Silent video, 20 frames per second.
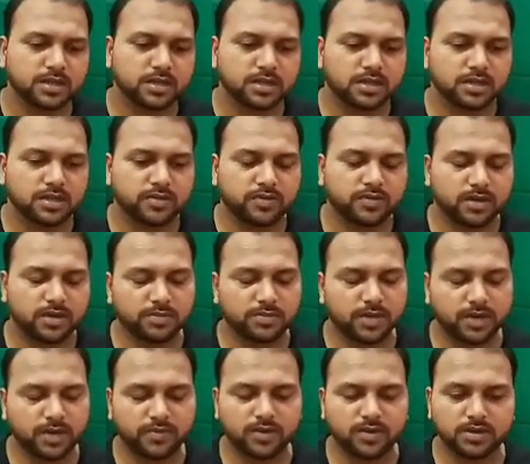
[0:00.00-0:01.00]
but
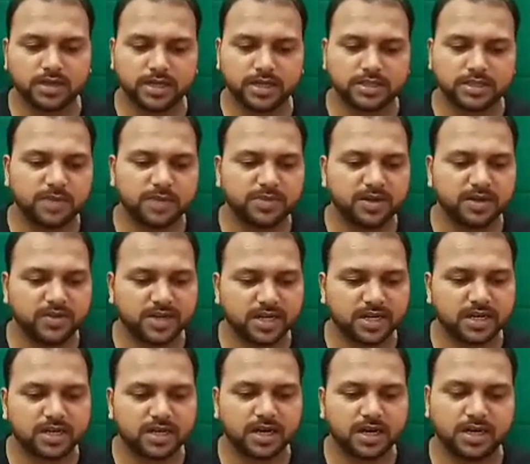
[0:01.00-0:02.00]
for the example we can
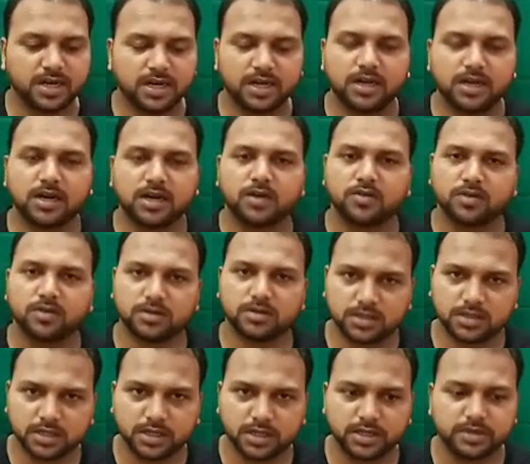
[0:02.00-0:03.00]
write it down
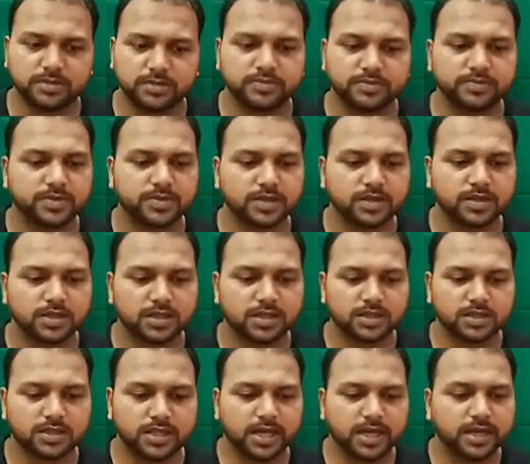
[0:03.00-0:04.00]
sun.
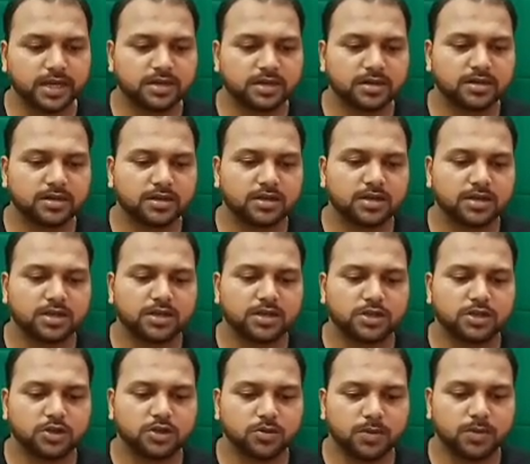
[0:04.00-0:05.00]
Then
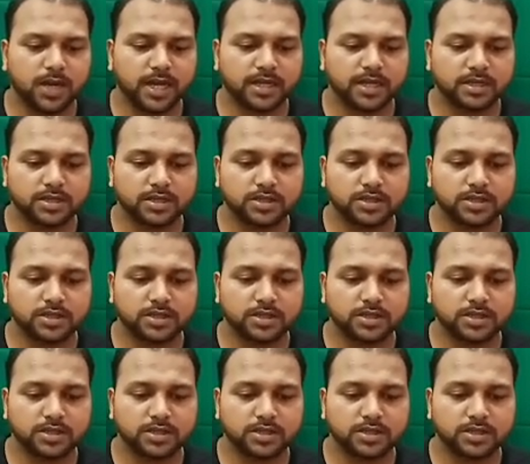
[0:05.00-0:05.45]
tube light,